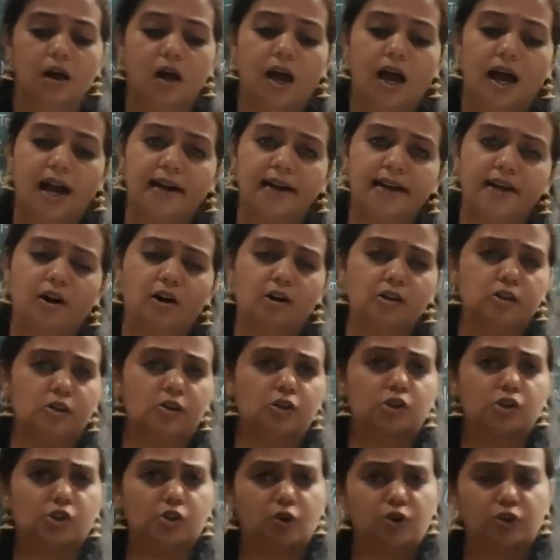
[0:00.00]
and he also
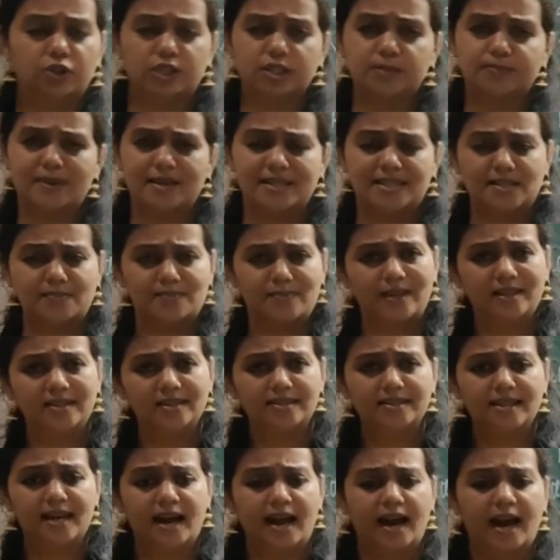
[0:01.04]
showed the
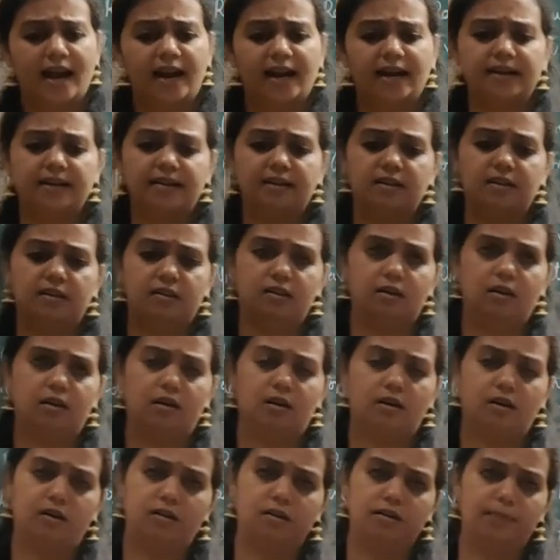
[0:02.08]
specimens, and
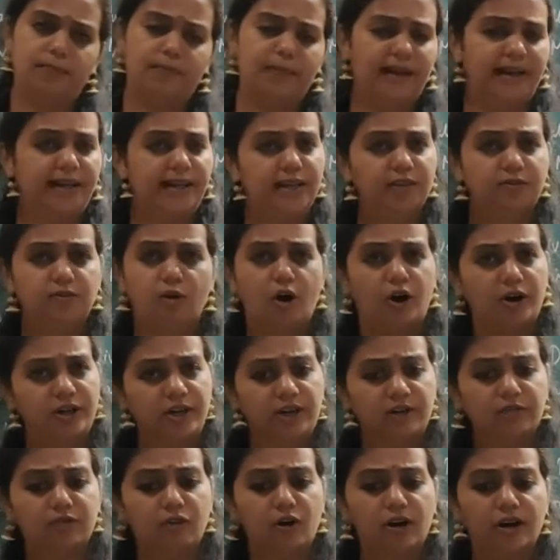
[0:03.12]
the plaintiff
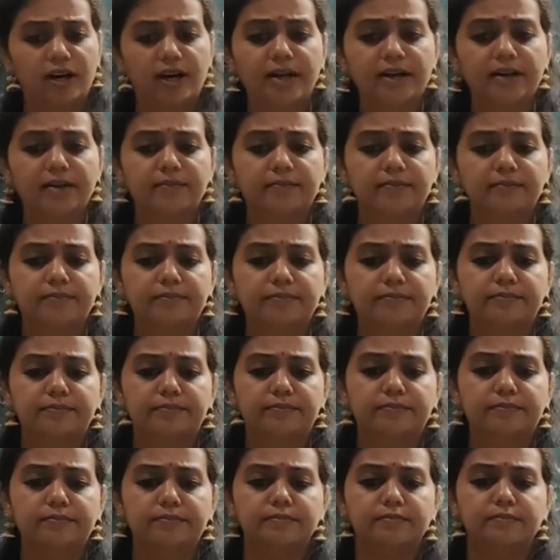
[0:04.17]
ordered for it,
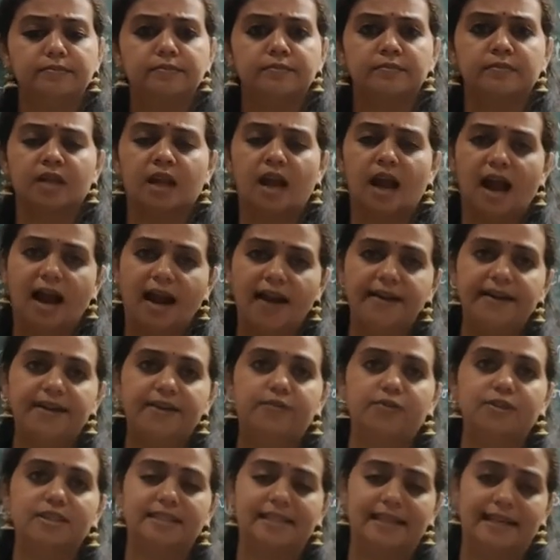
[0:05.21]
and it
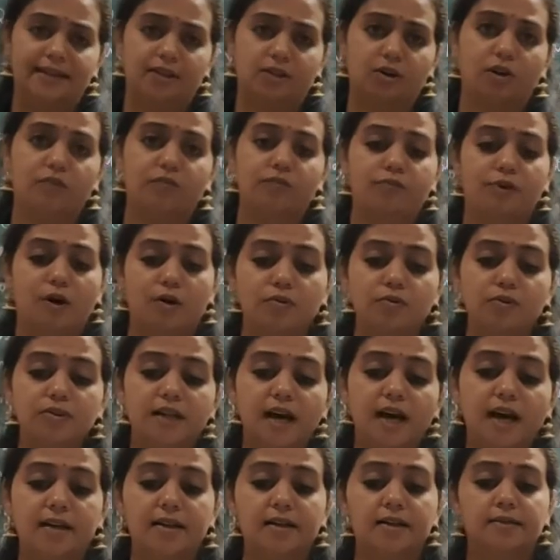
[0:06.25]
was later on found
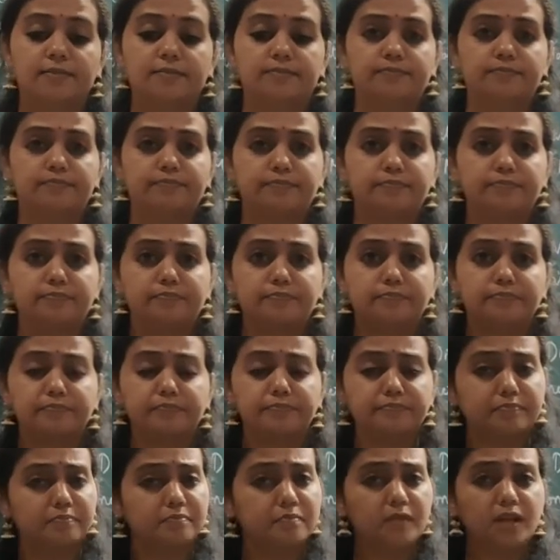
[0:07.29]
that
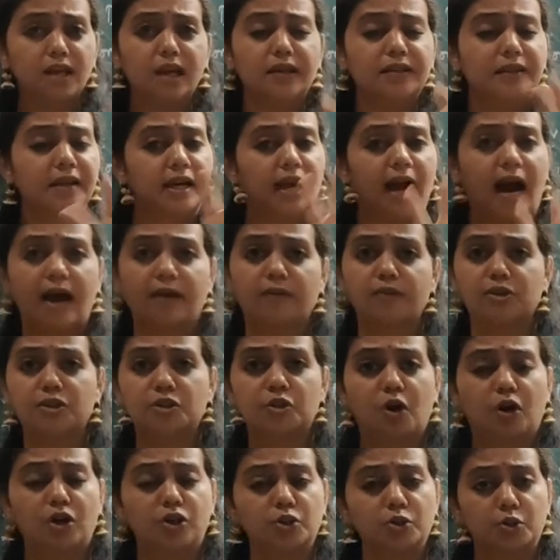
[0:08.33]
the car was
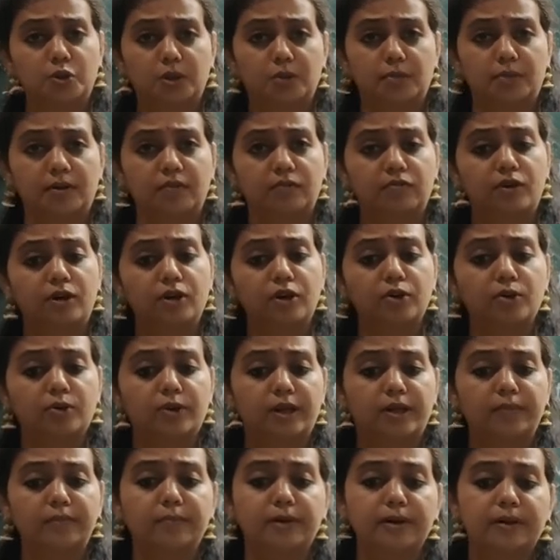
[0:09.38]
not suitable for
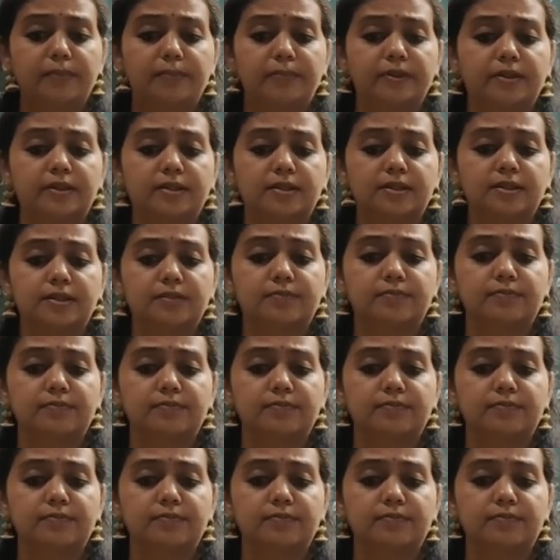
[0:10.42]
touring purpose.